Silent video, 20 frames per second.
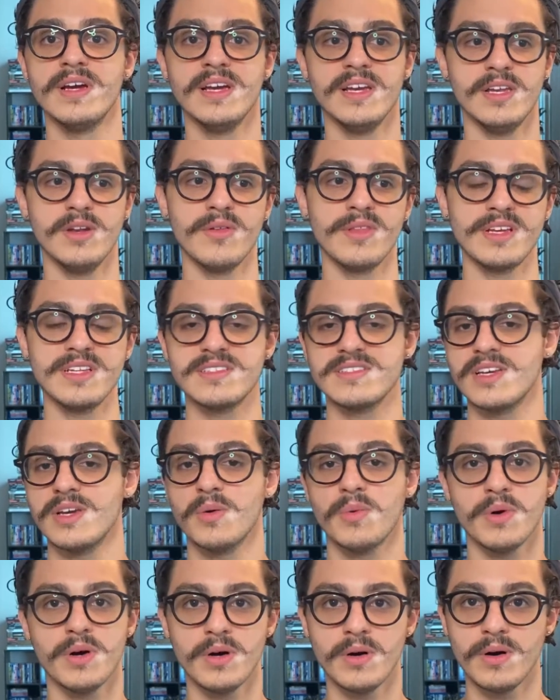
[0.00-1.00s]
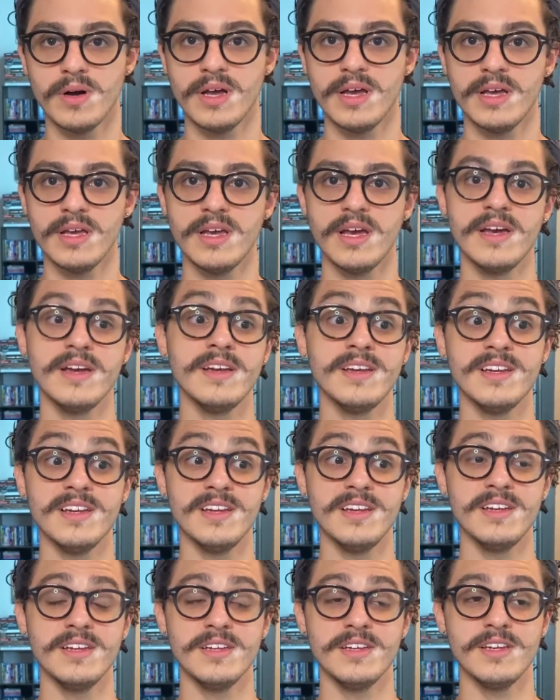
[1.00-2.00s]
They can say, well,
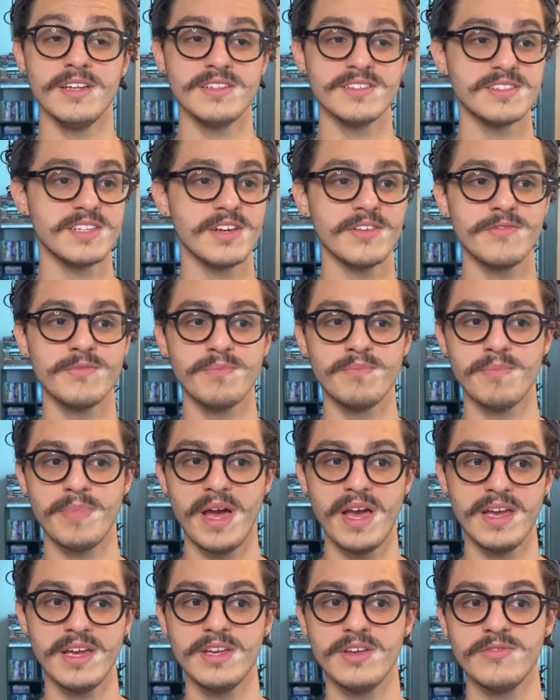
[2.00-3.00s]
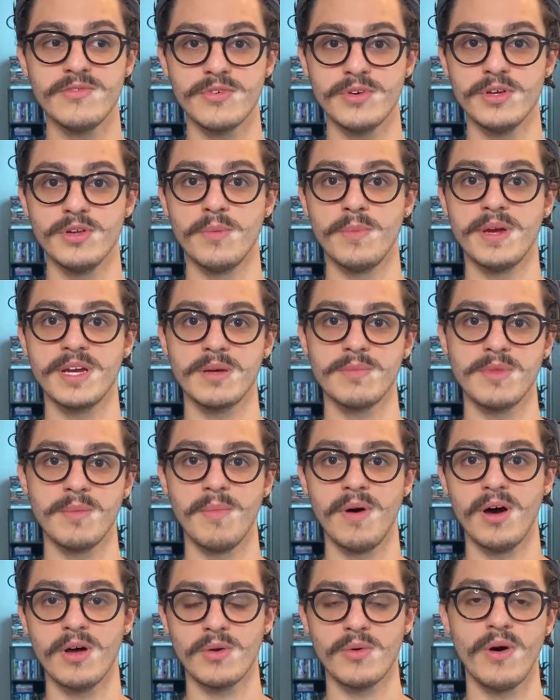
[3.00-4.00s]
hey, instead of paying for you to pick up the
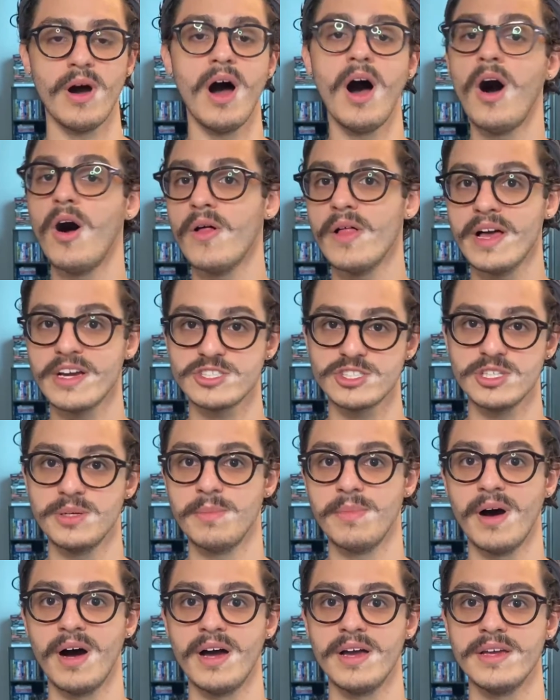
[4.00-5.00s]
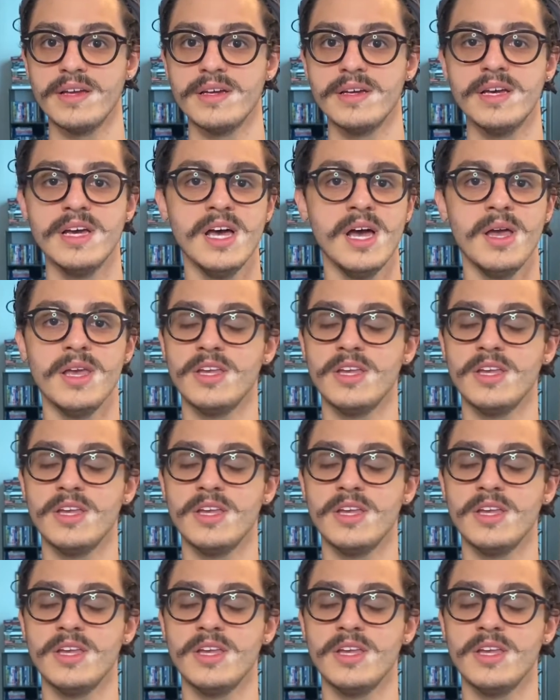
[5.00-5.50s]
model, I'll actually buy it.